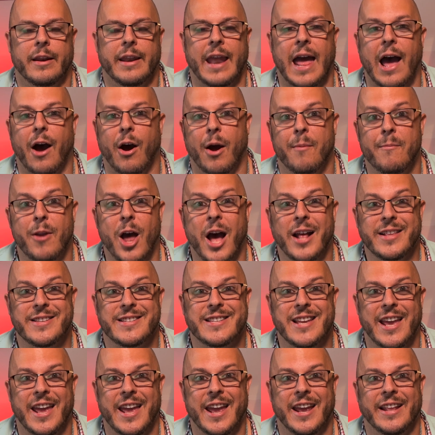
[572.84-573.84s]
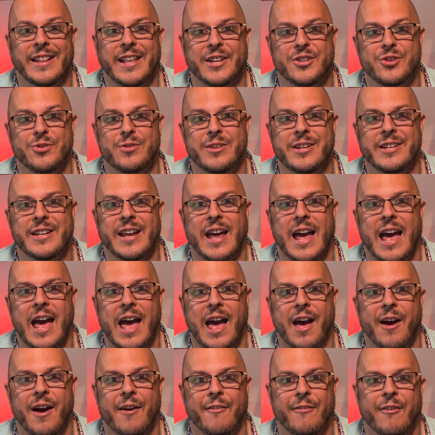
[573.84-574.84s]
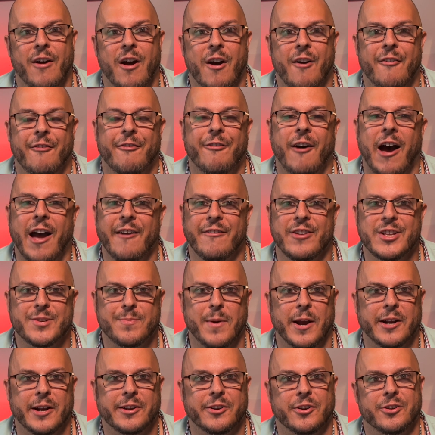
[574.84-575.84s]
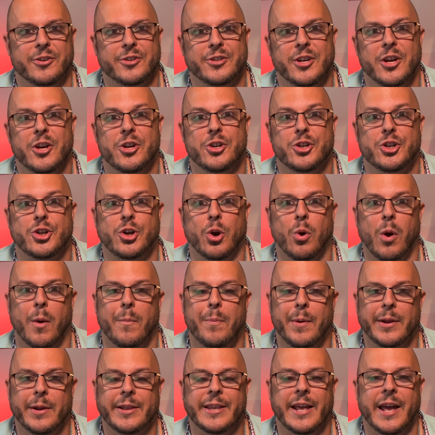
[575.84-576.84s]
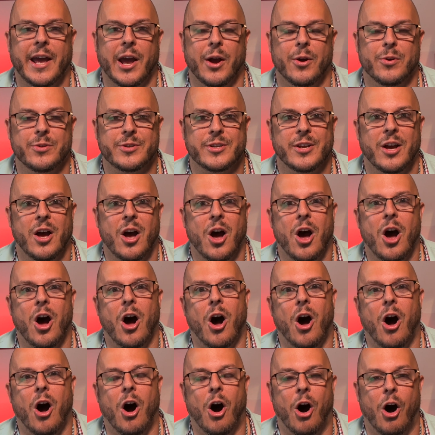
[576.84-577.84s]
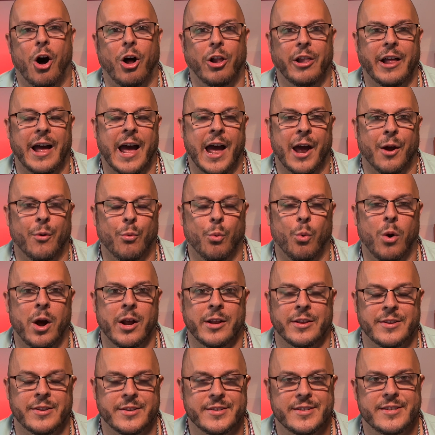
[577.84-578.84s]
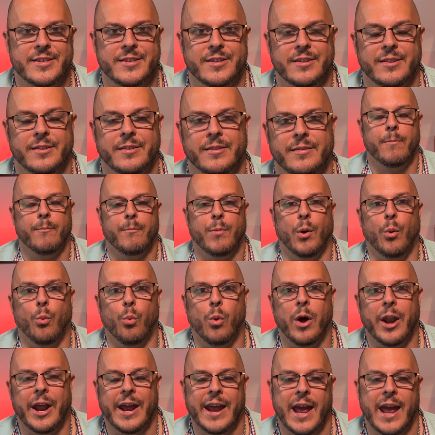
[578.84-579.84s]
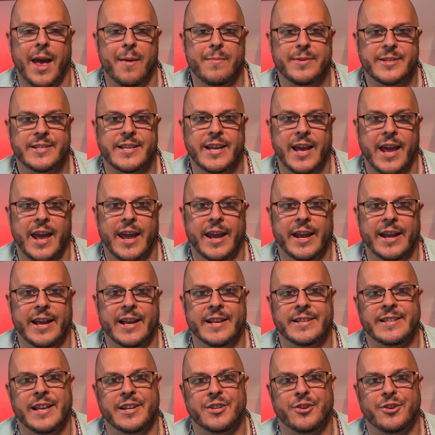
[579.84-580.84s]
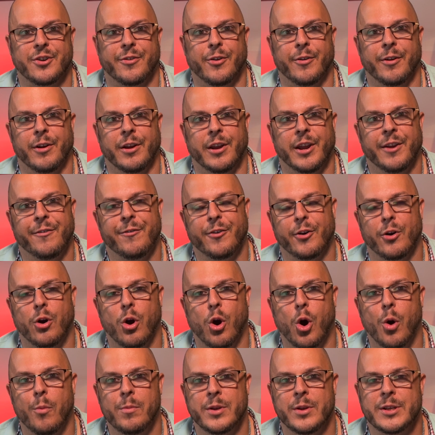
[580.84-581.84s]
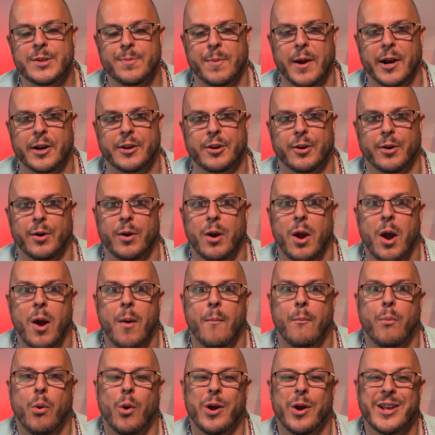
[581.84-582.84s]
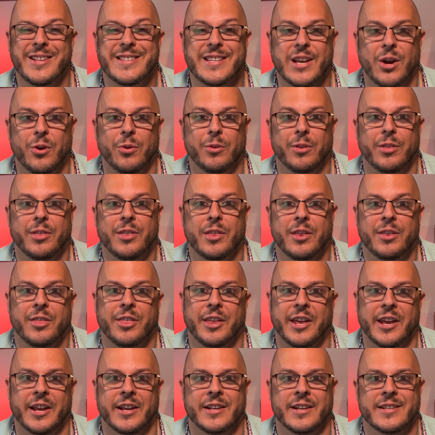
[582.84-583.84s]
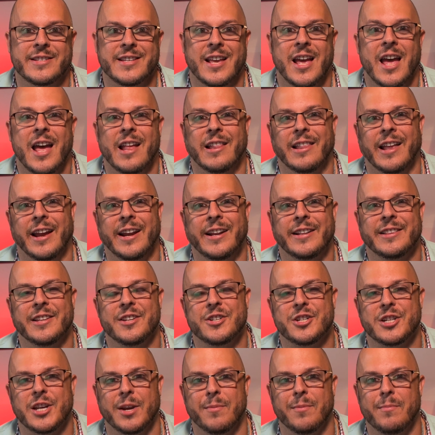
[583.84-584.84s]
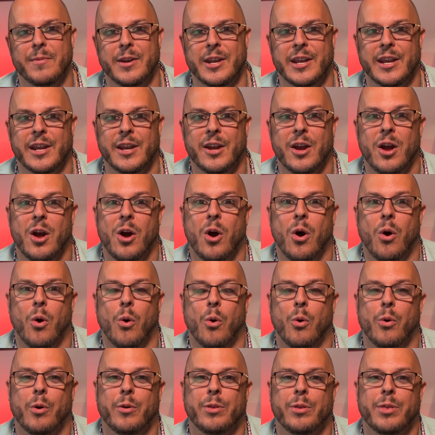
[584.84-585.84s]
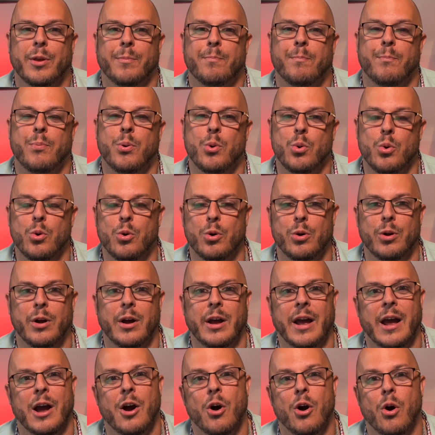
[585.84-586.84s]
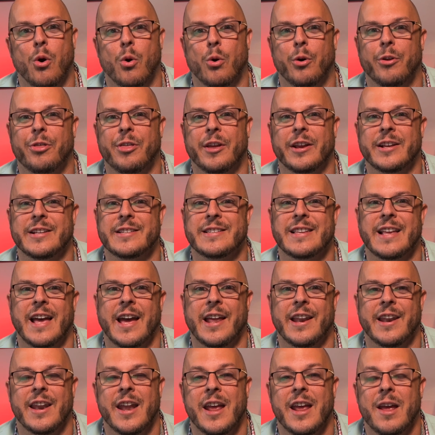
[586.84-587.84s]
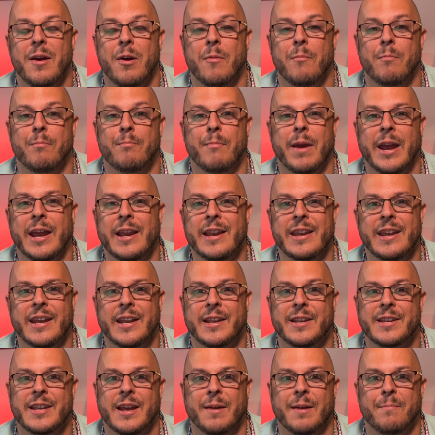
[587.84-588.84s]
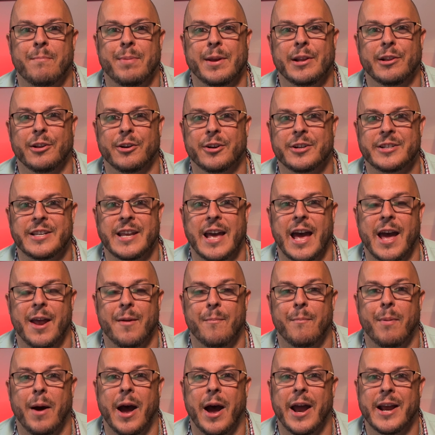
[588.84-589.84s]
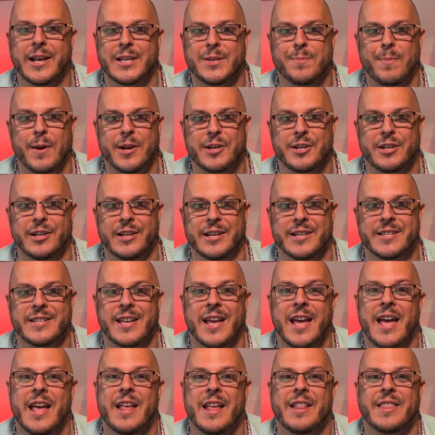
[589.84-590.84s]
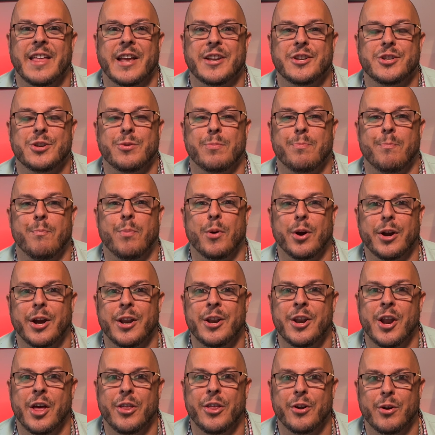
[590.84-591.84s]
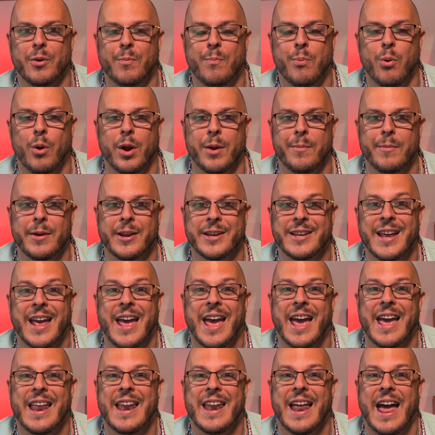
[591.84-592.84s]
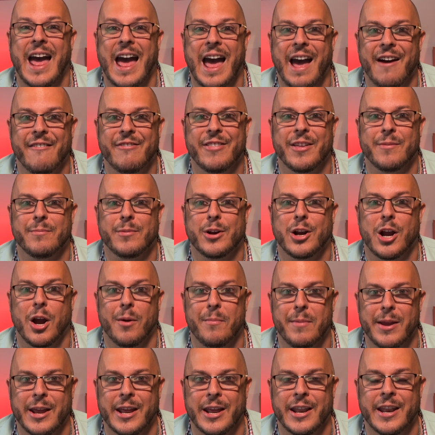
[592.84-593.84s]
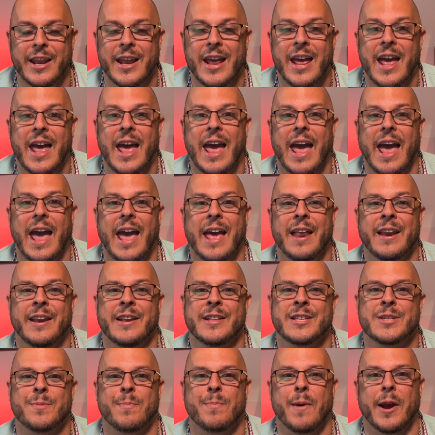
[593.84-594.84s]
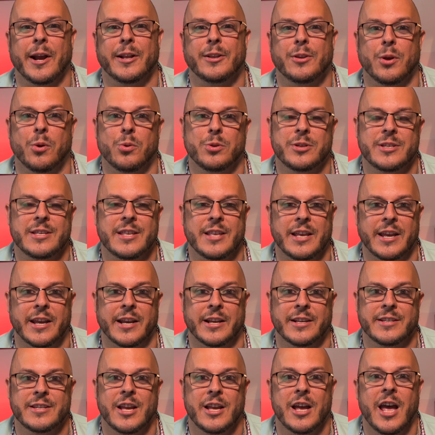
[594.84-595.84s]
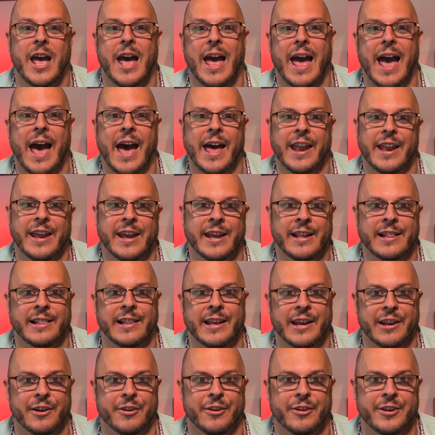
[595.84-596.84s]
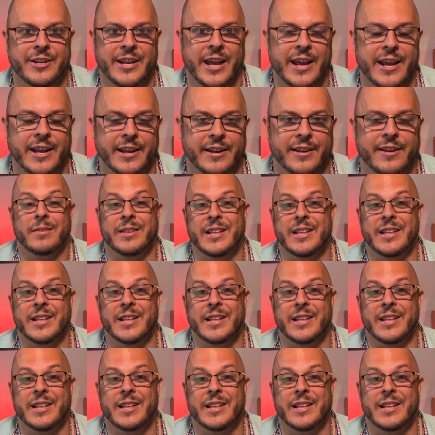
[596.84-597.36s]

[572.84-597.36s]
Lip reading: Now, I'm not saying that you need to have 5 inspectors show up at the house all at once. But what I am saying is that if your home inspector points out things like the chimney or the pool or things that may need to be looked at by a specialist, that you book another appointment and have them come in and inspect those things at a later date.